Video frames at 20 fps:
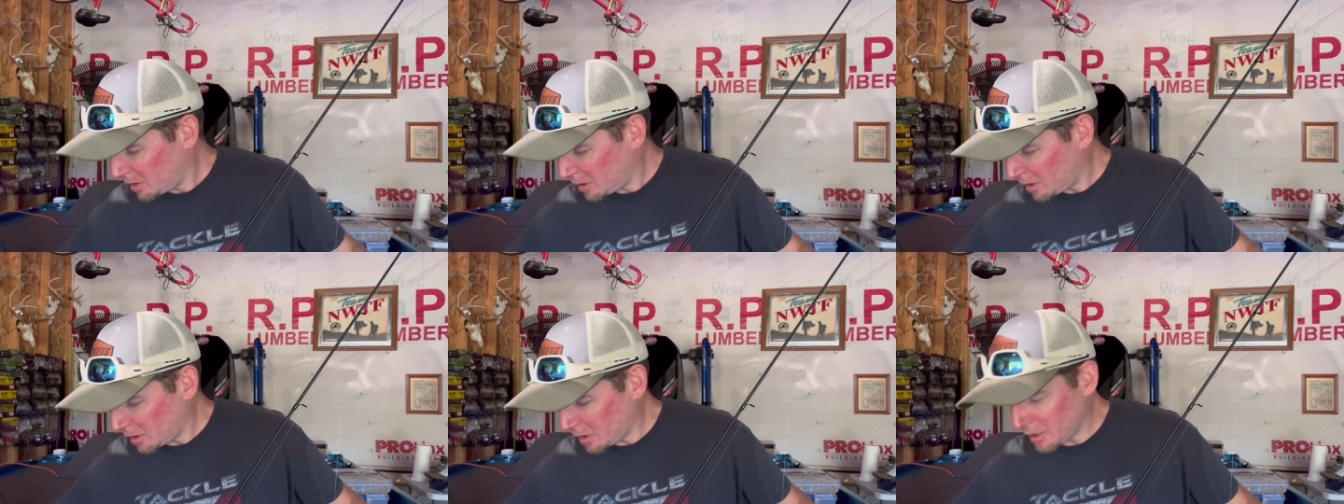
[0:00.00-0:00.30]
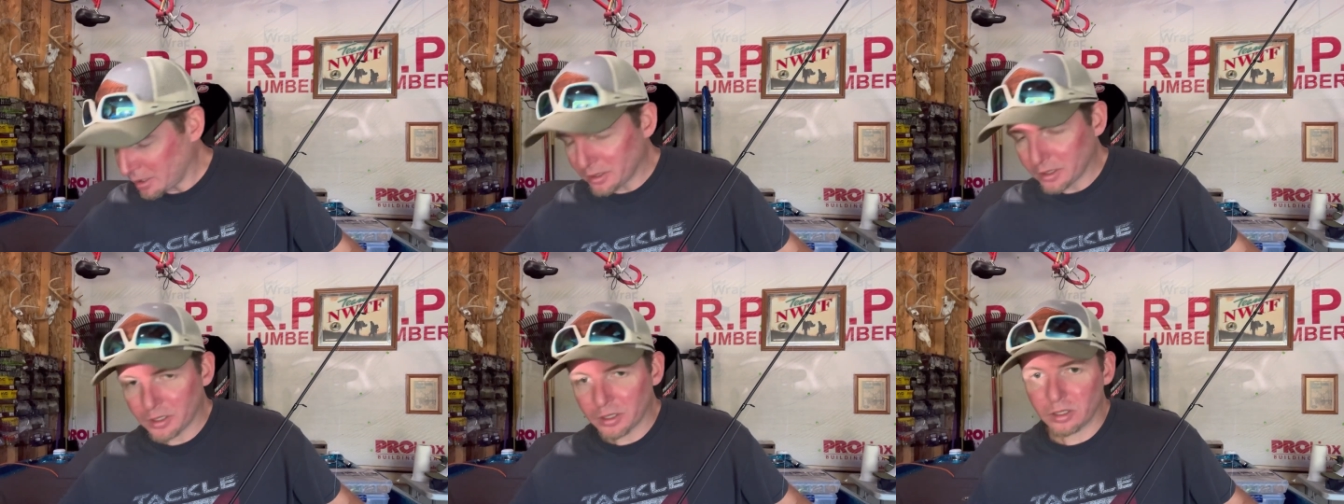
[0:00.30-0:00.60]

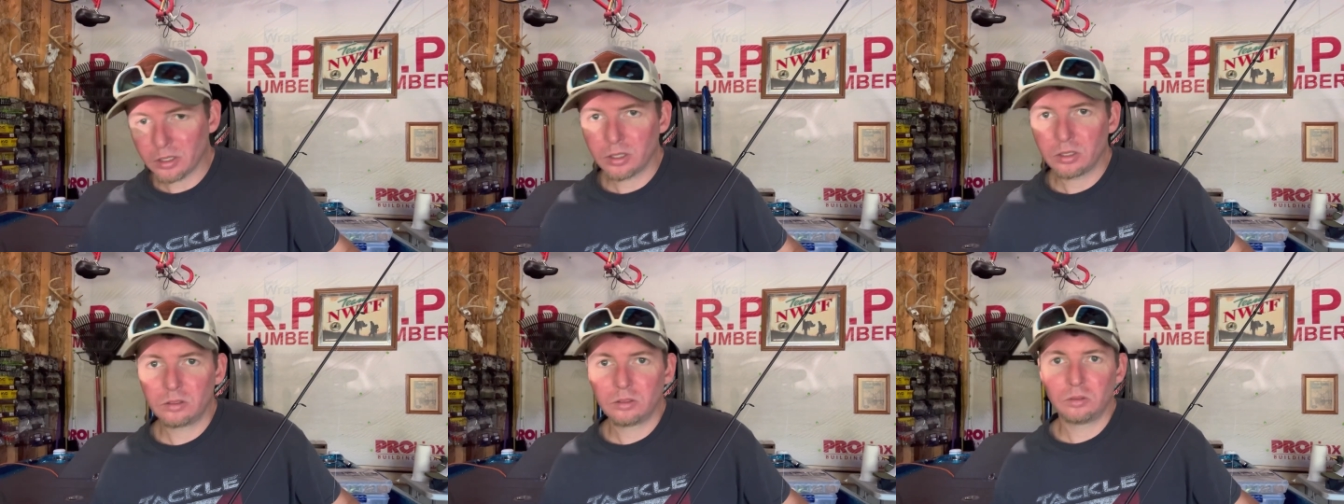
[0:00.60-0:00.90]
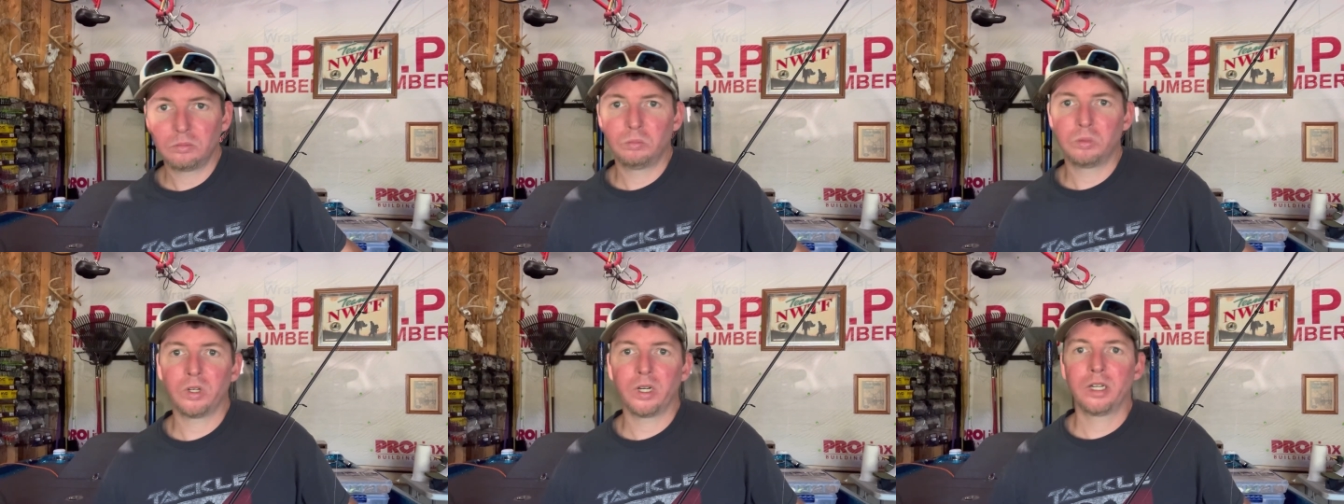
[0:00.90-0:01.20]
I like go
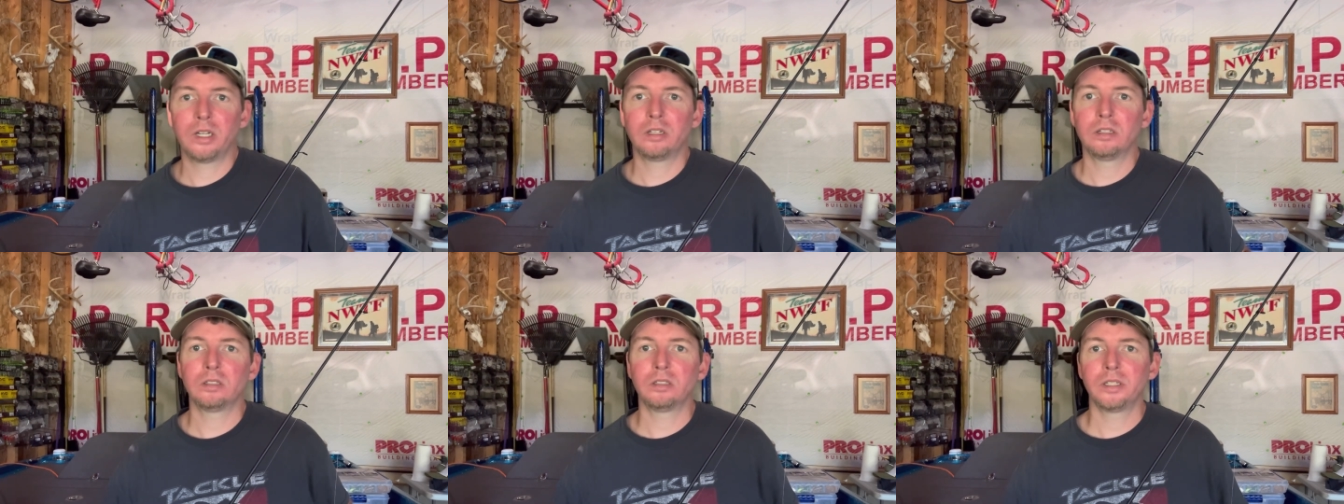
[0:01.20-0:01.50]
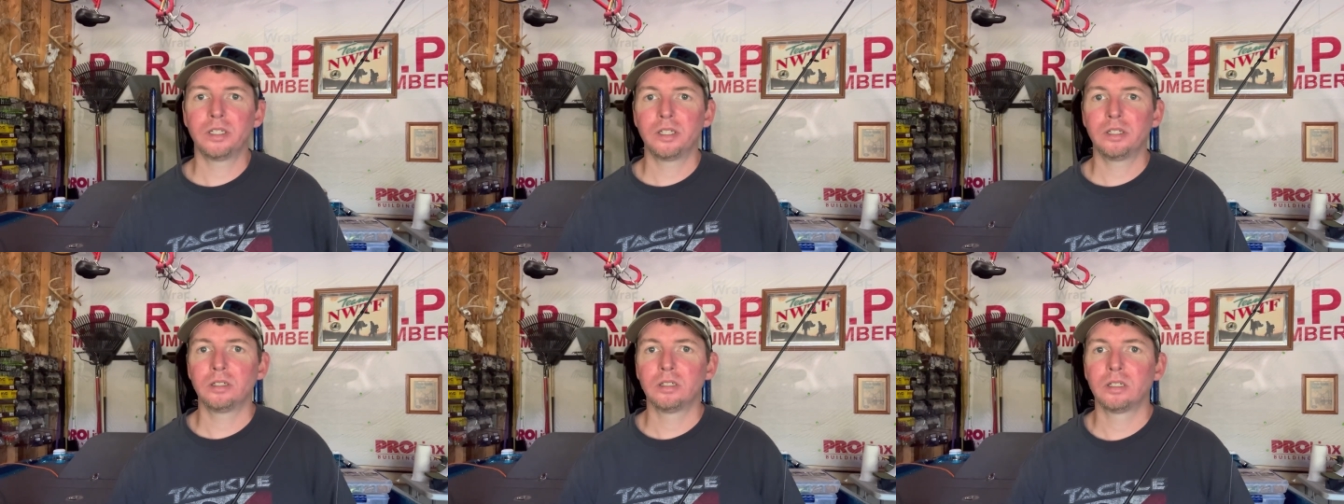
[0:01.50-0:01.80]
braid a
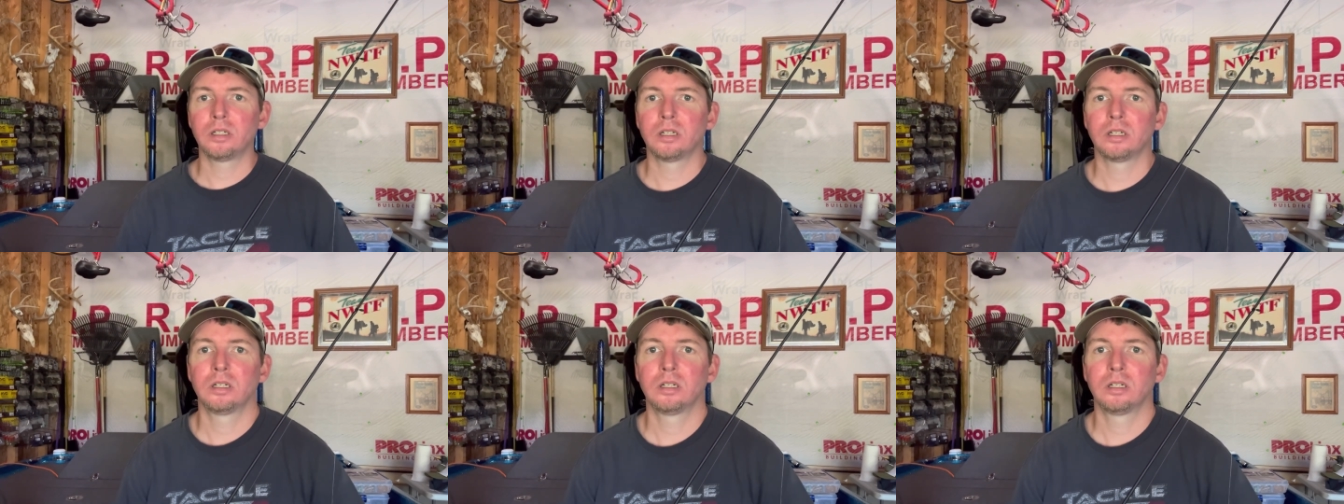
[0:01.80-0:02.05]
leader,